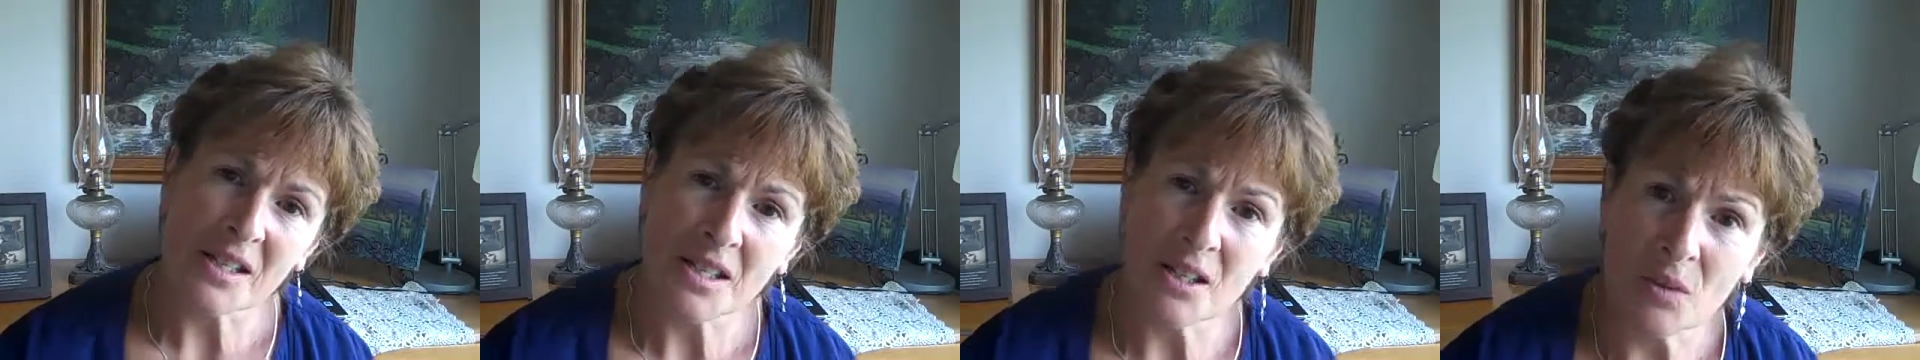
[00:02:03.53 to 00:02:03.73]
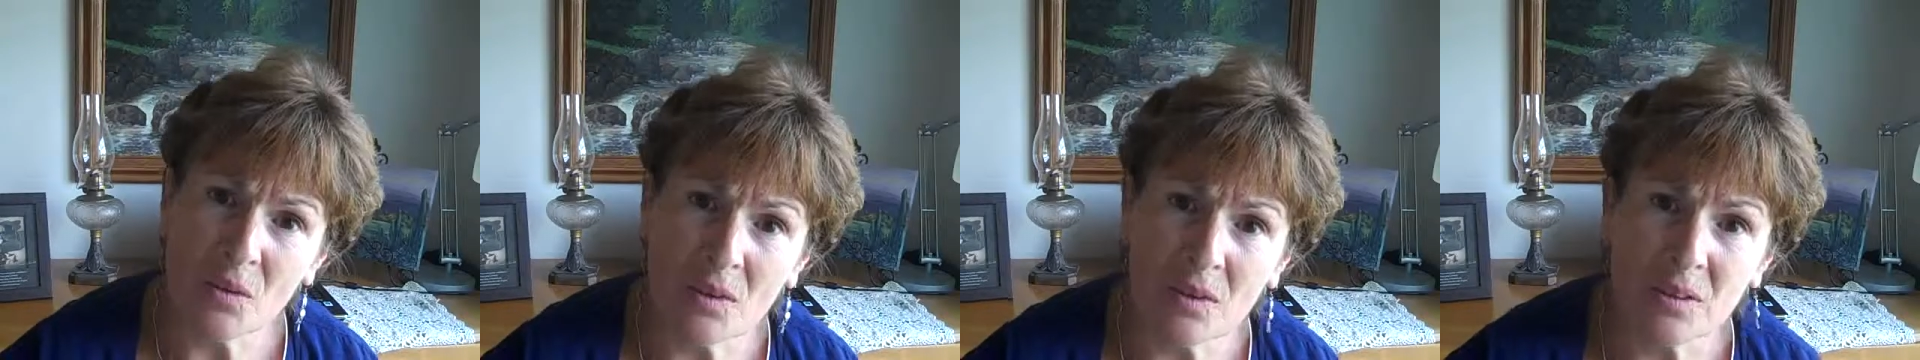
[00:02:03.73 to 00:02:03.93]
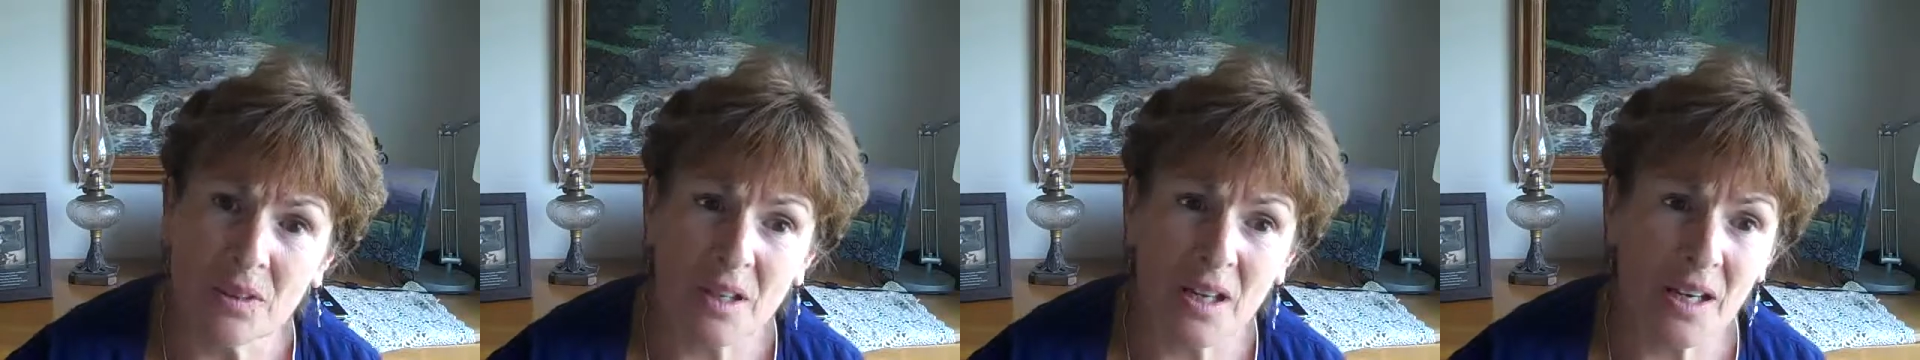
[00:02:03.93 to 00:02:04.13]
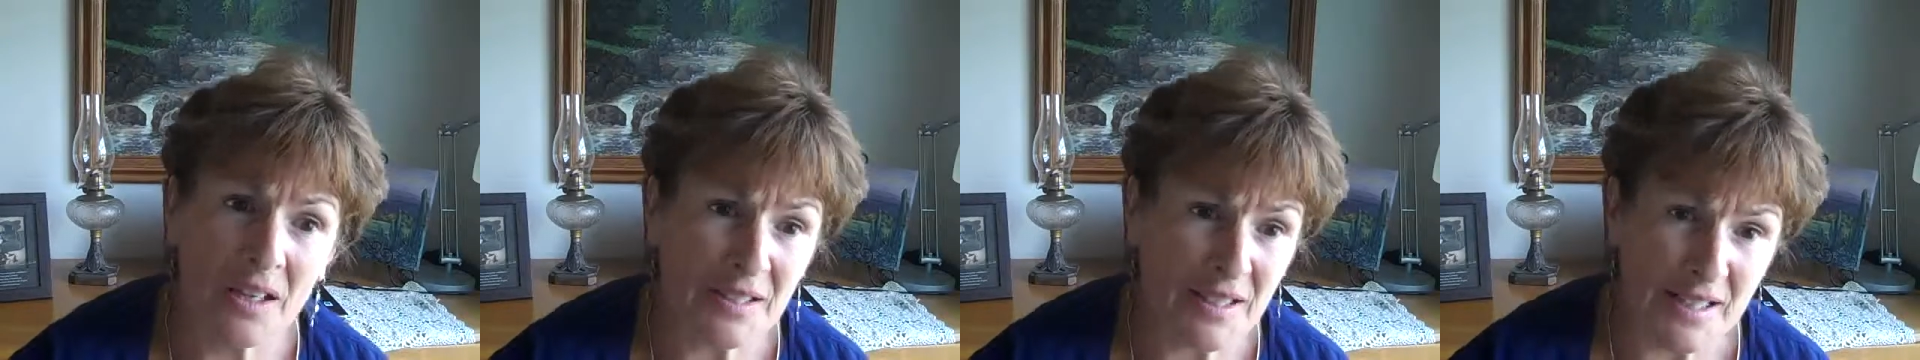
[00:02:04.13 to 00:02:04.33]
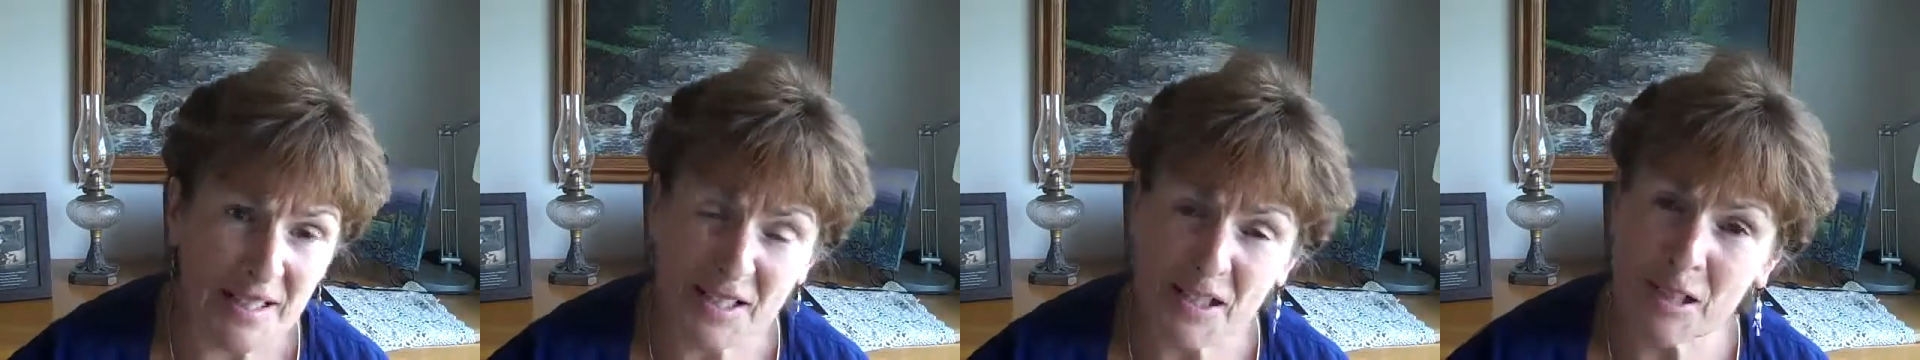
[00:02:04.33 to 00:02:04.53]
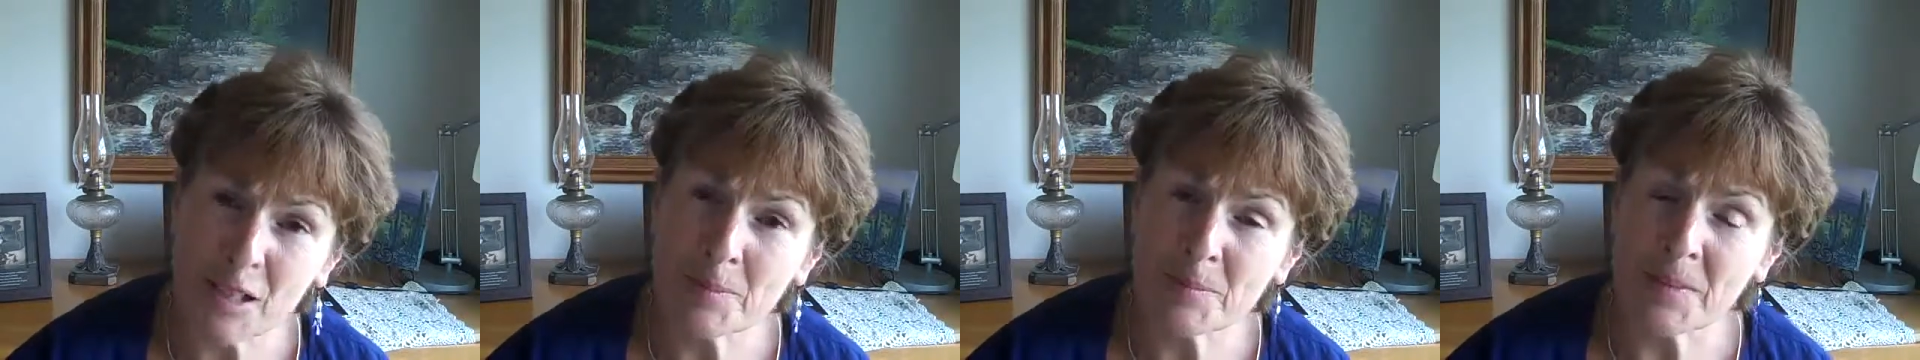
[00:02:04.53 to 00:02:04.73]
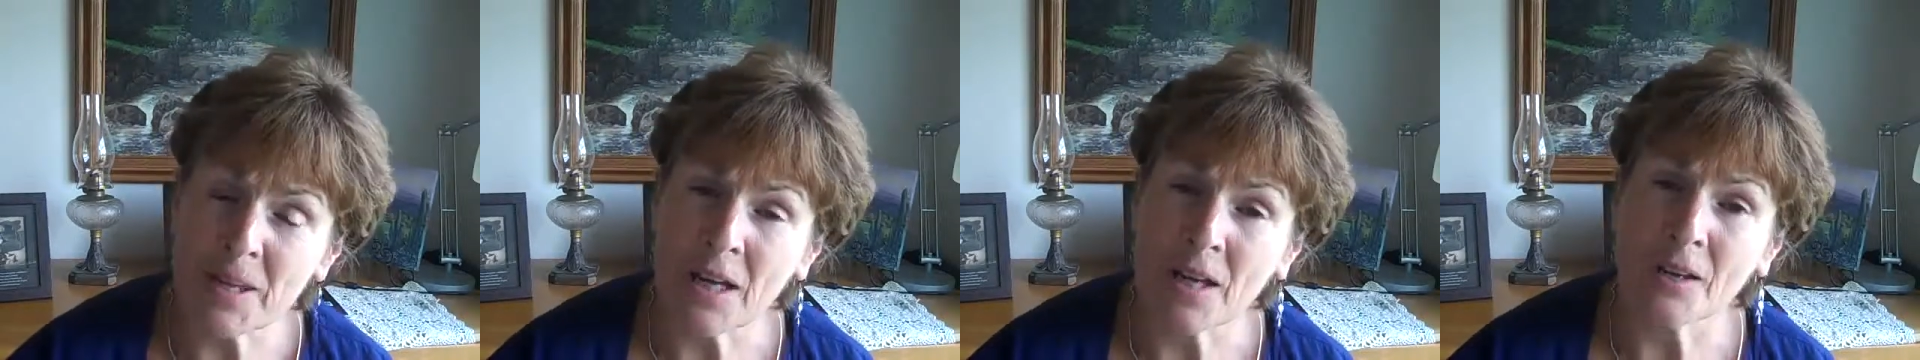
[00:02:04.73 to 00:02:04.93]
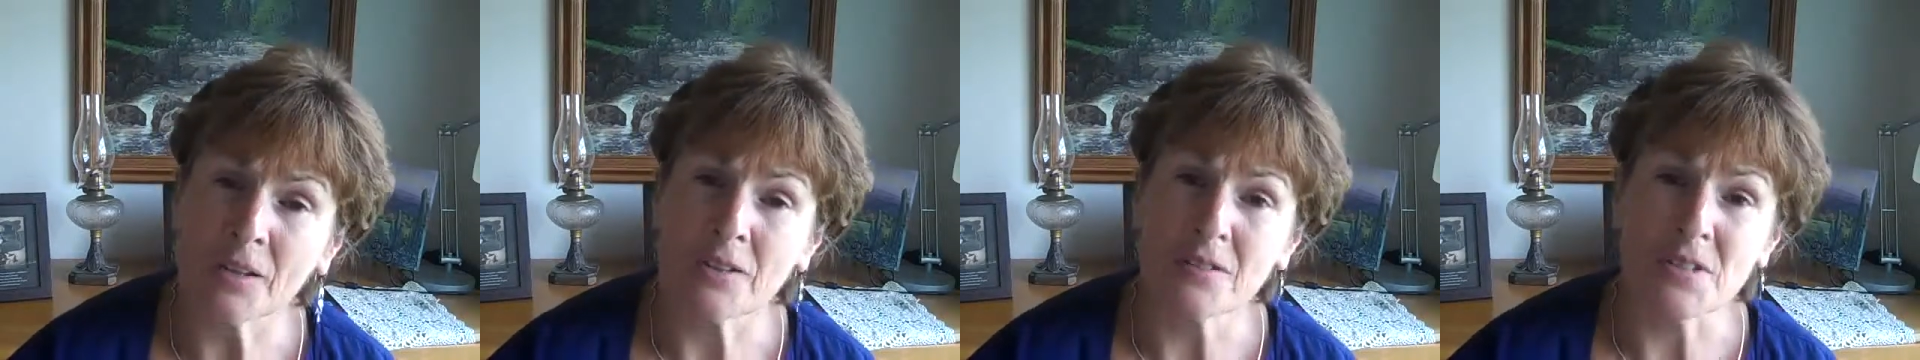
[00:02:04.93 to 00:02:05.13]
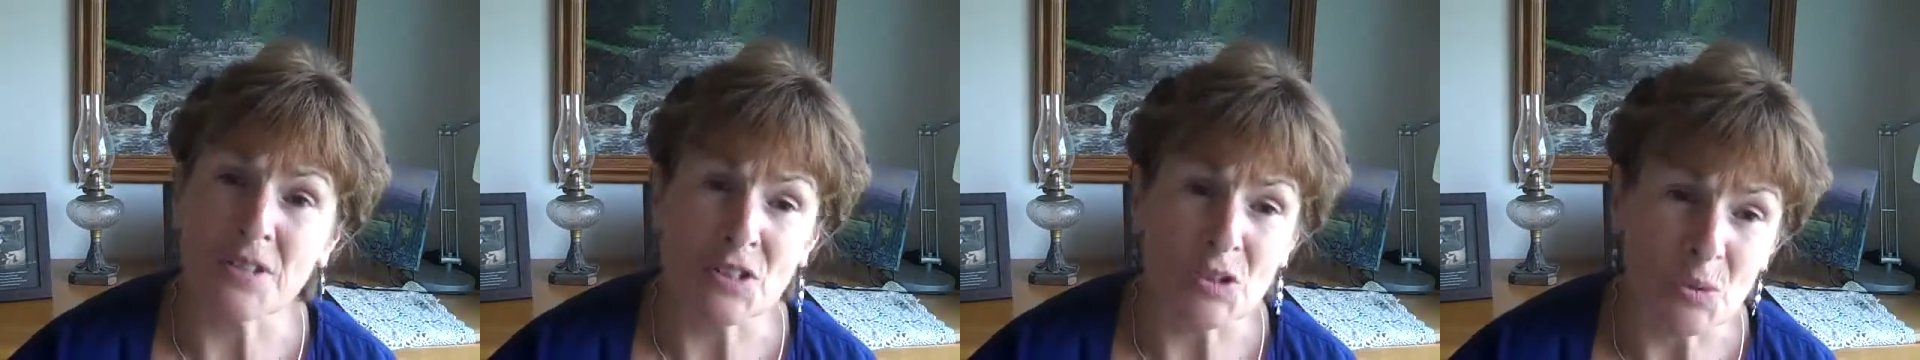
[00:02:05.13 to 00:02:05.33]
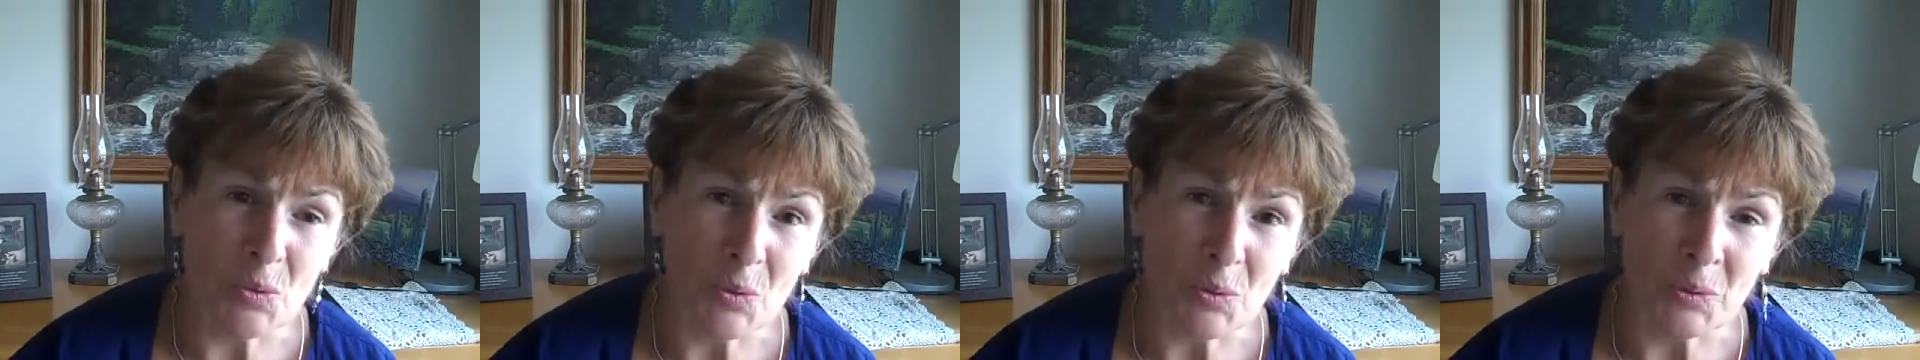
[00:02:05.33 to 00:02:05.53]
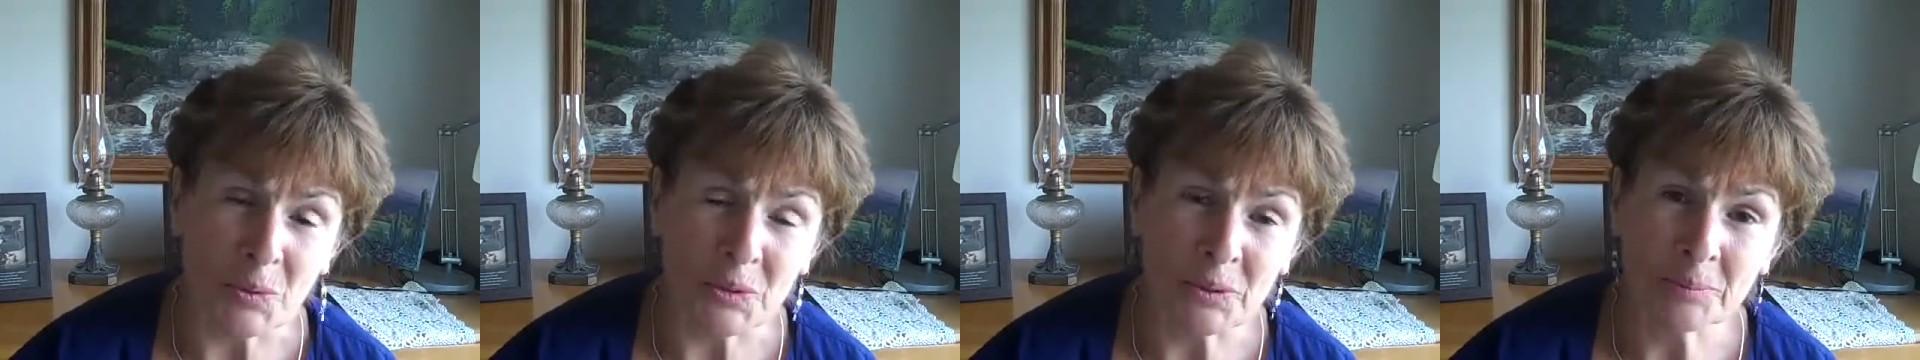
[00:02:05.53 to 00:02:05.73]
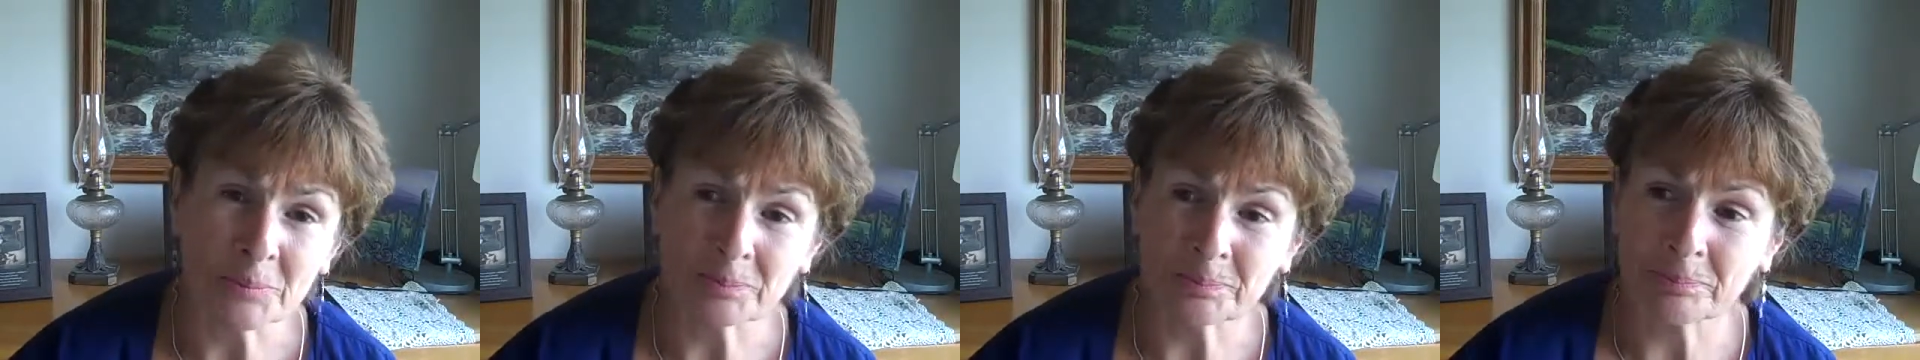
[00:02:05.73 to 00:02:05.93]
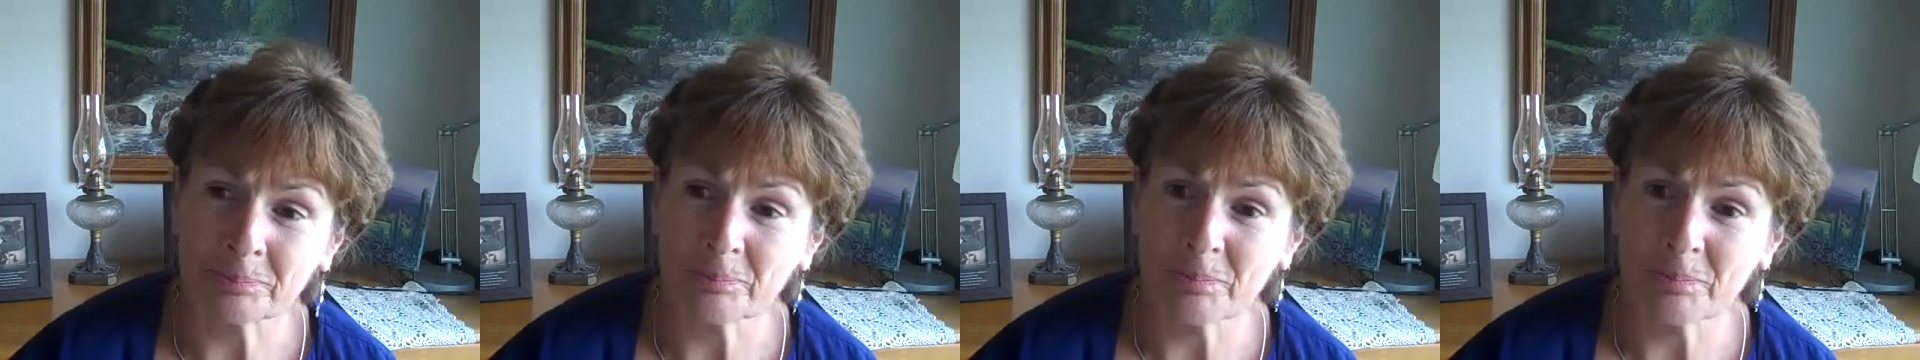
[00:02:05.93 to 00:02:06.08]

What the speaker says: So as I slipped out of the door